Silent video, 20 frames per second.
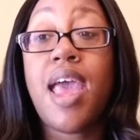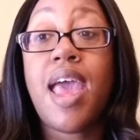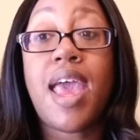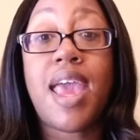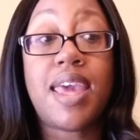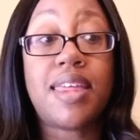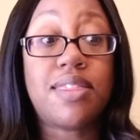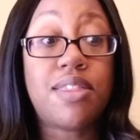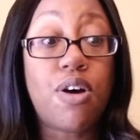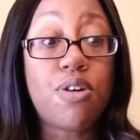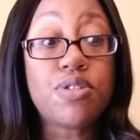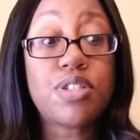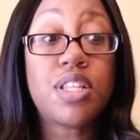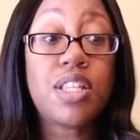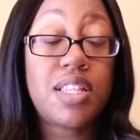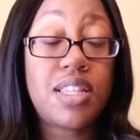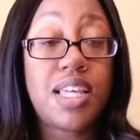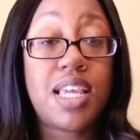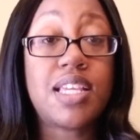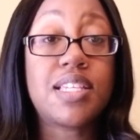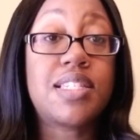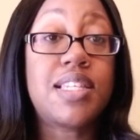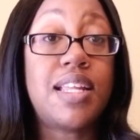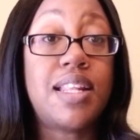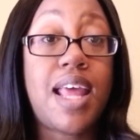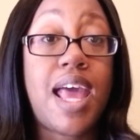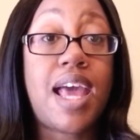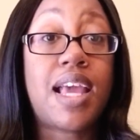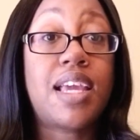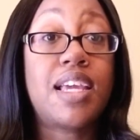And those are the things that
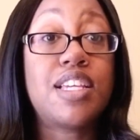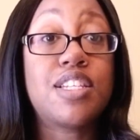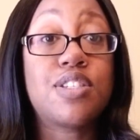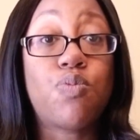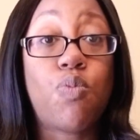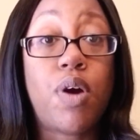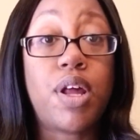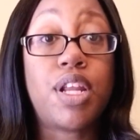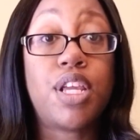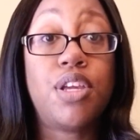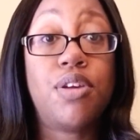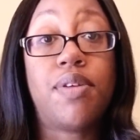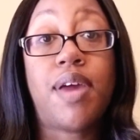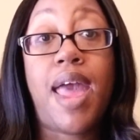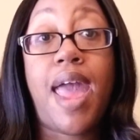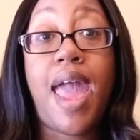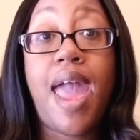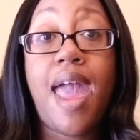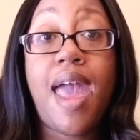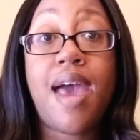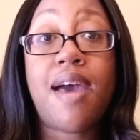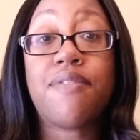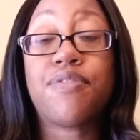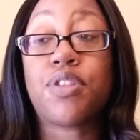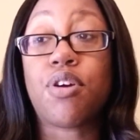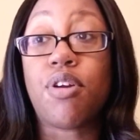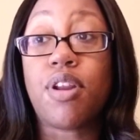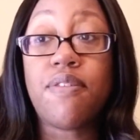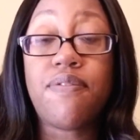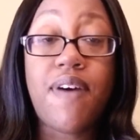Naca is wanting you to have
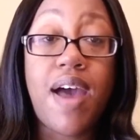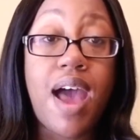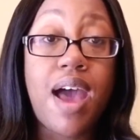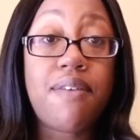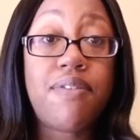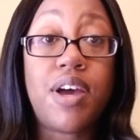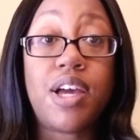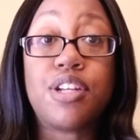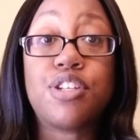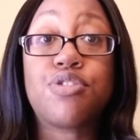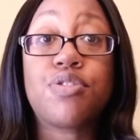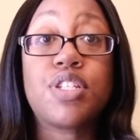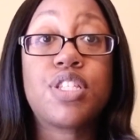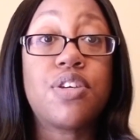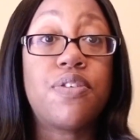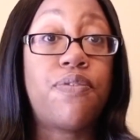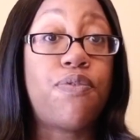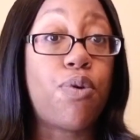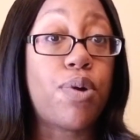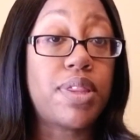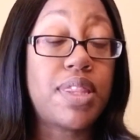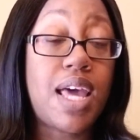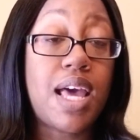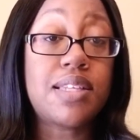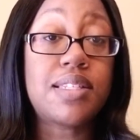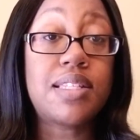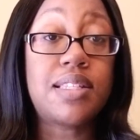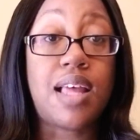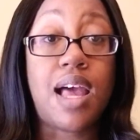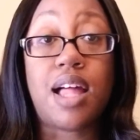$3,500 to
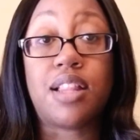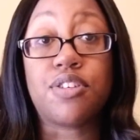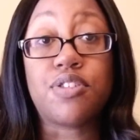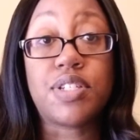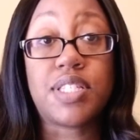$4,000